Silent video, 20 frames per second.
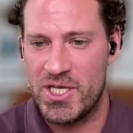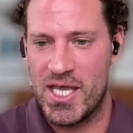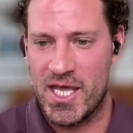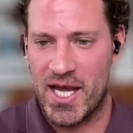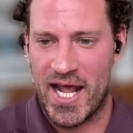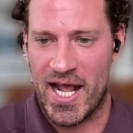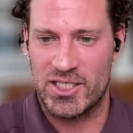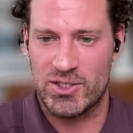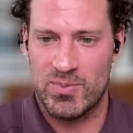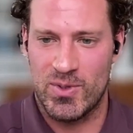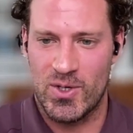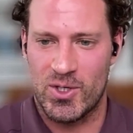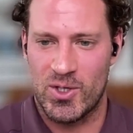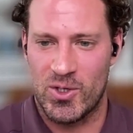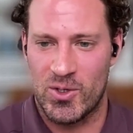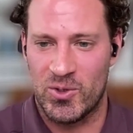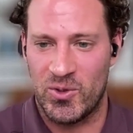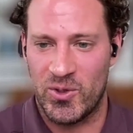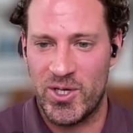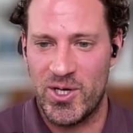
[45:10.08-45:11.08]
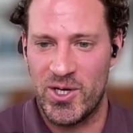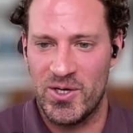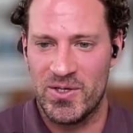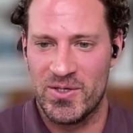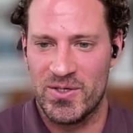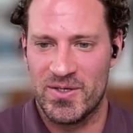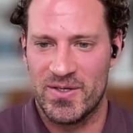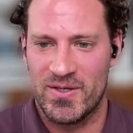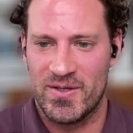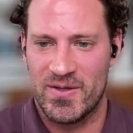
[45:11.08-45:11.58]
an expert earlier
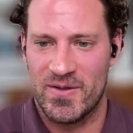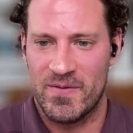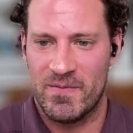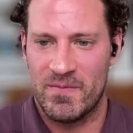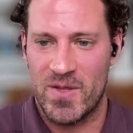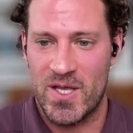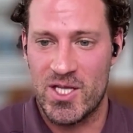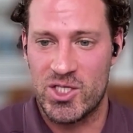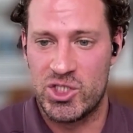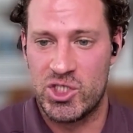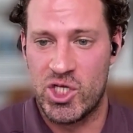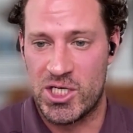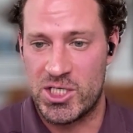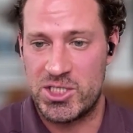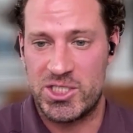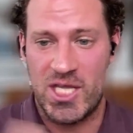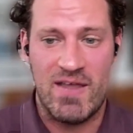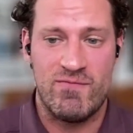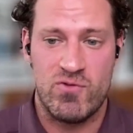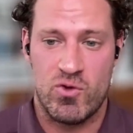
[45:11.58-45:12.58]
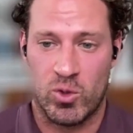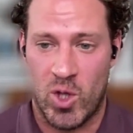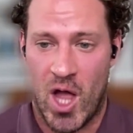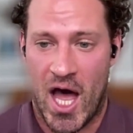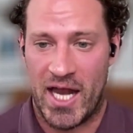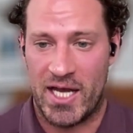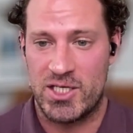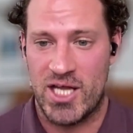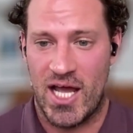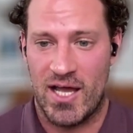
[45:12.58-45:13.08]
is going to save you a
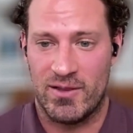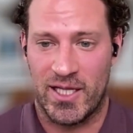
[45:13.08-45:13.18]
lot of time.